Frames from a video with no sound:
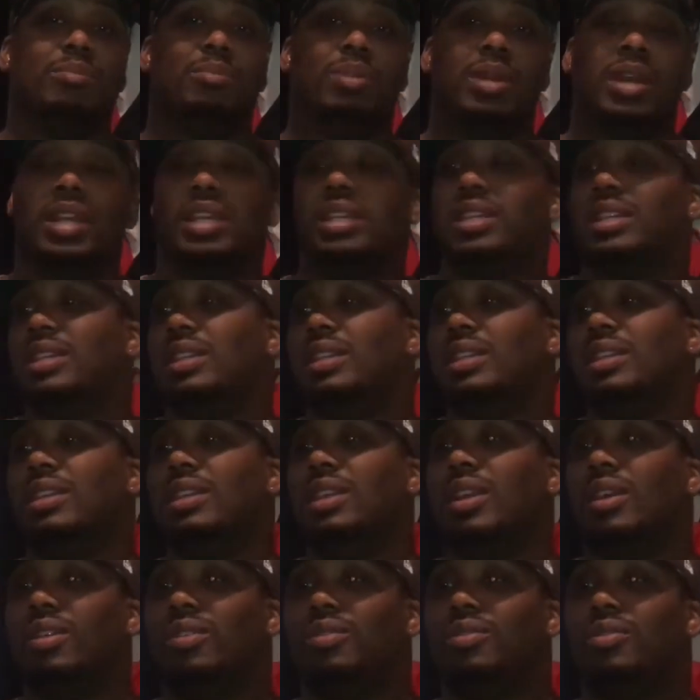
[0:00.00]
But, you
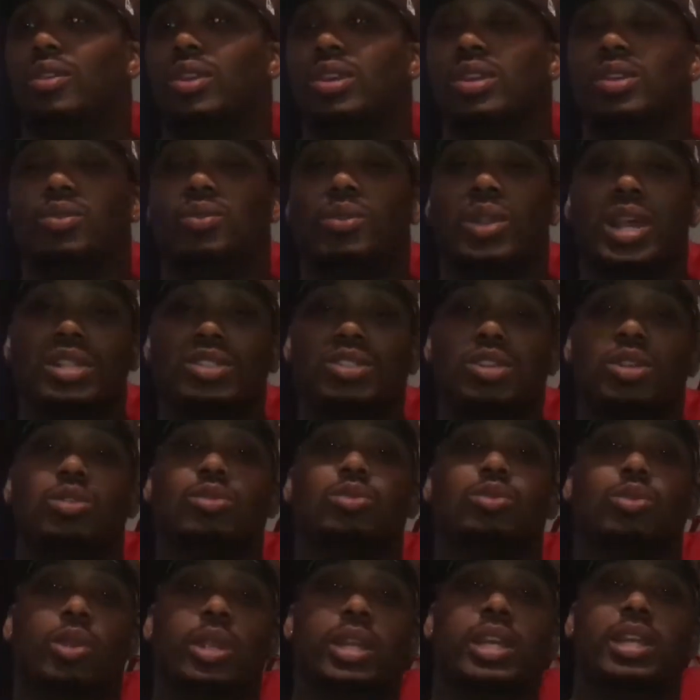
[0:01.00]
know, for a retro
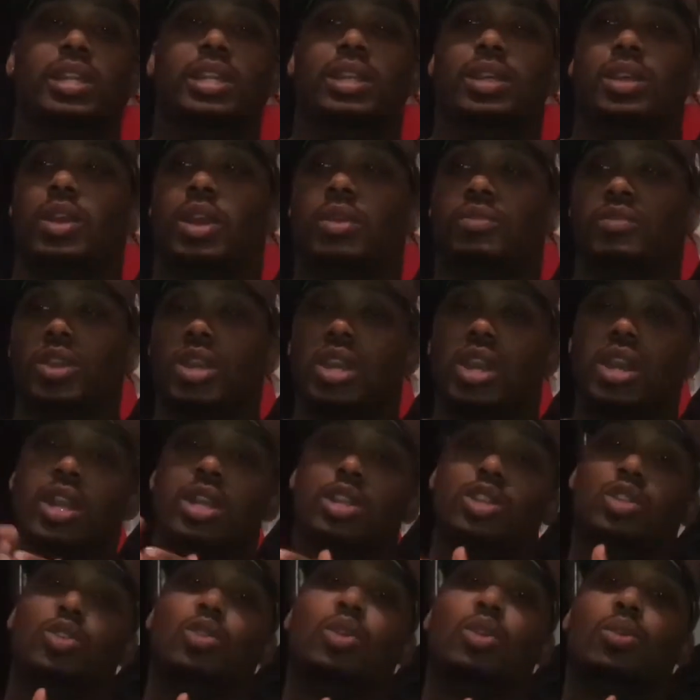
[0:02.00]
three, if you're going
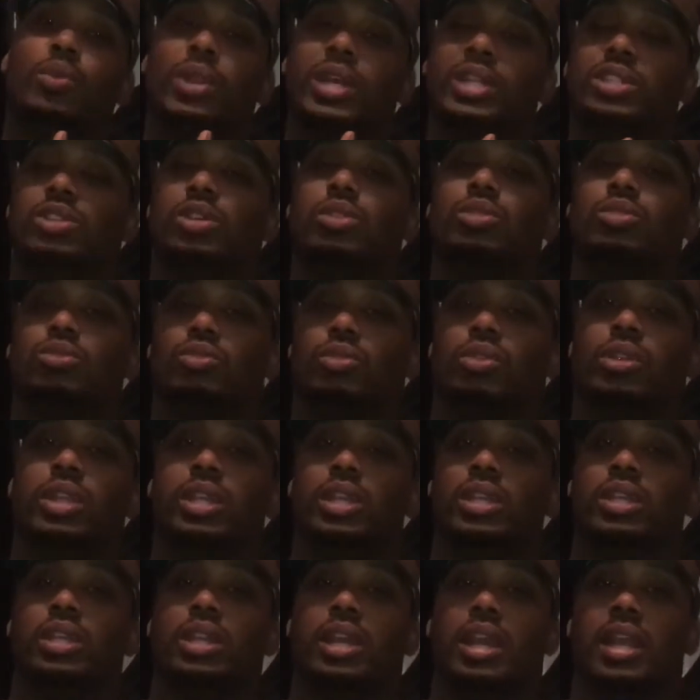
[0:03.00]
to do a retro
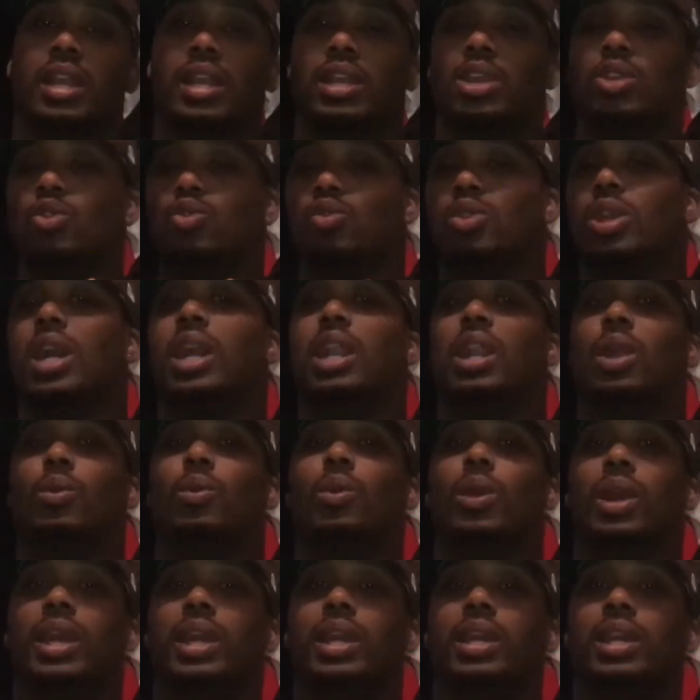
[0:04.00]
three in a new
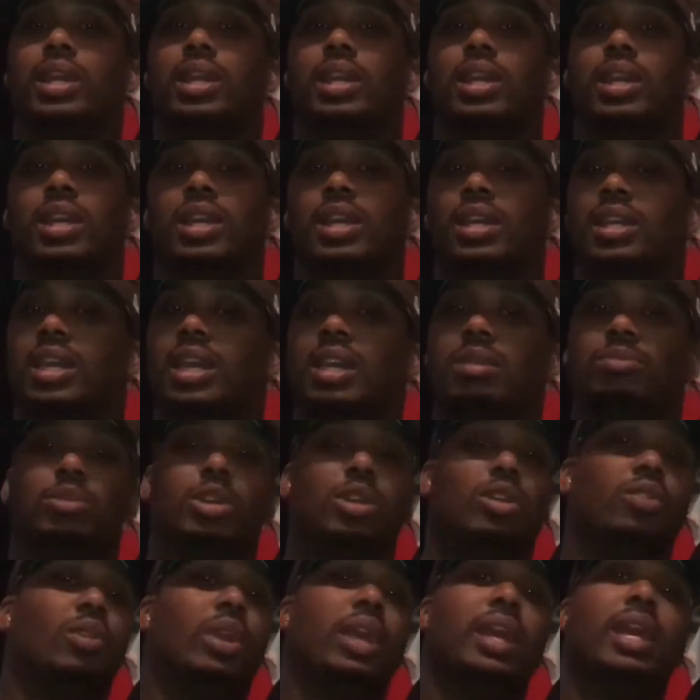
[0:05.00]
colorway, keep
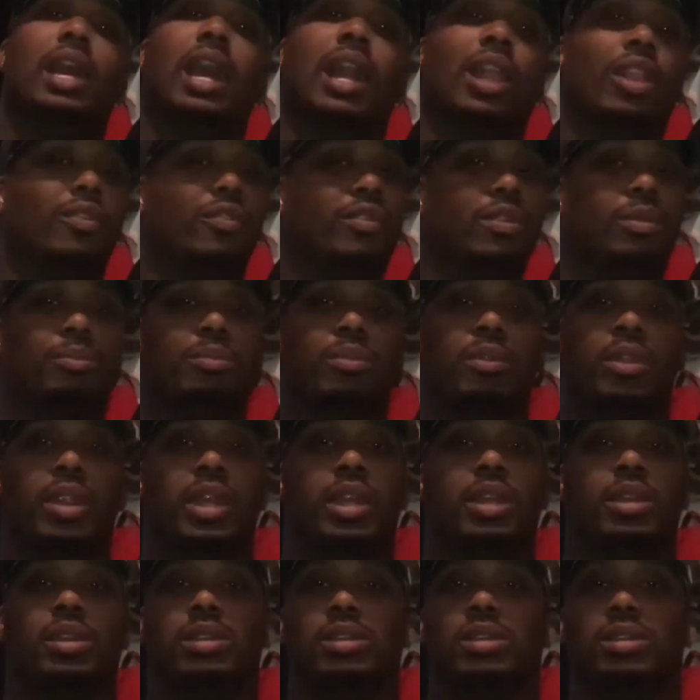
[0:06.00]
the gray elephant
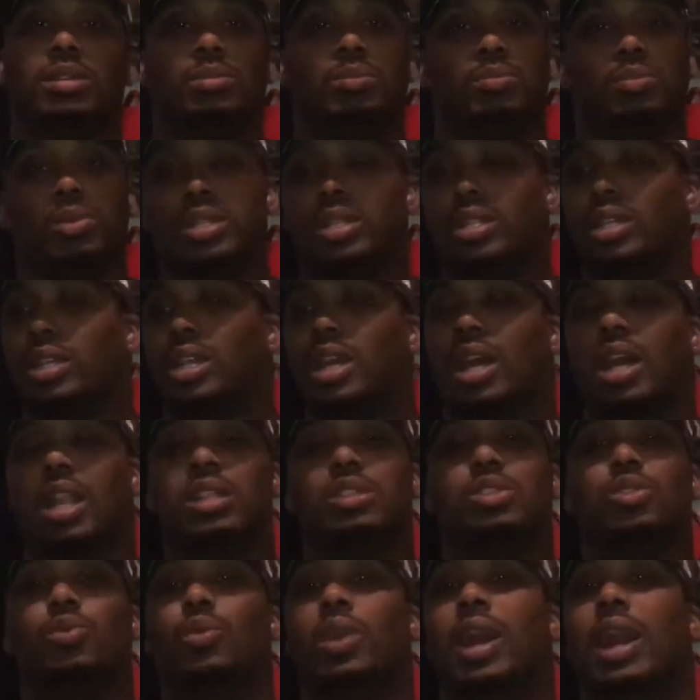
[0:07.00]
print, put the
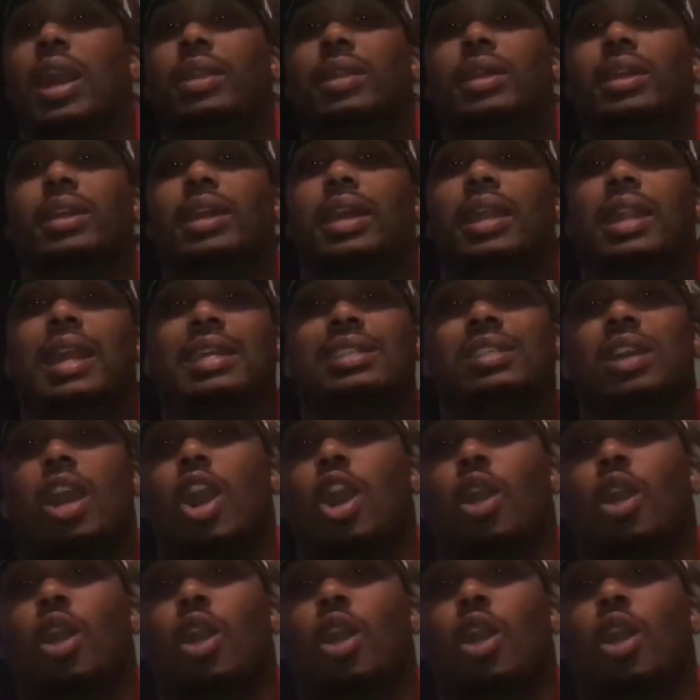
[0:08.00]
colors around it, and that's